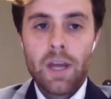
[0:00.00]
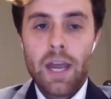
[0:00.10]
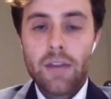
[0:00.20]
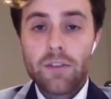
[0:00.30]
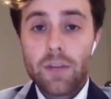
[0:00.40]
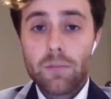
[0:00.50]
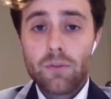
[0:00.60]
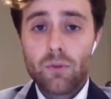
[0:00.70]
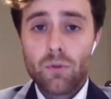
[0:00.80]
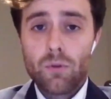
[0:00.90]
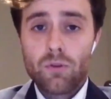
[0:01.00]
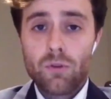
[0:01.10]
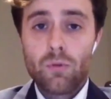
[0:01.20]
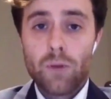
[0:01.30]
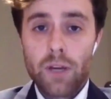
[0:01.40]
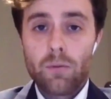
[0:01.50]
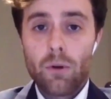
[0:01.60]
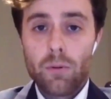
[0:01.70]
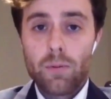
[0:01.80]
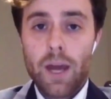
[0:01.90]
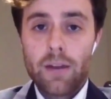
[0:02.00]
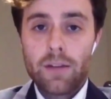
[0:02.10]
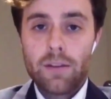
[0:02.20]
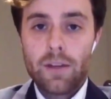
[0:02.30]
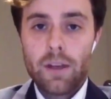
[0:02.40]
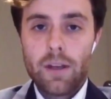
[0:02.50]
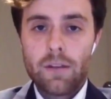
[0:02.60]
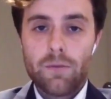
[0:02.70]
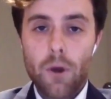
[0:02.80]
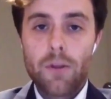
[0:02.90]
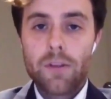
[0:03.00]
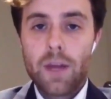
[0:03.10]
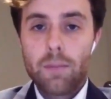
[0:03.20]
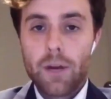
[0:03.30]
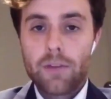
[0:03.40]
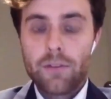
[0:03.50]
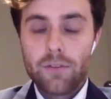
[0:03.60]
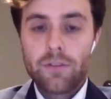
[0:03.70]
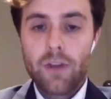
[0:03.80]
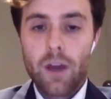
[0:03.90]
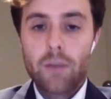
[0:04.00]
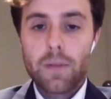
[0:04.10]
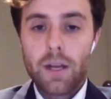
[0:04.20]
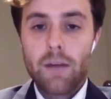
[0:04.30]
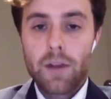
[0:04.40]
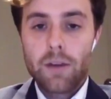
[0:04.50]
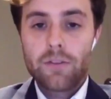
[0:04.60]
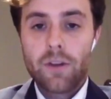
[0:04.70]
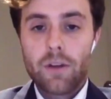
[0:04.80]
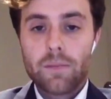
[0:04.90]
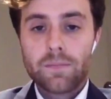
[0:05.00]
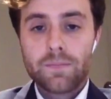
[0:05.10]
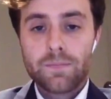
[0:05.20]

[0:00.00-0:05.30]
ETIM to to regroup and further their presence um, in Afghanistan.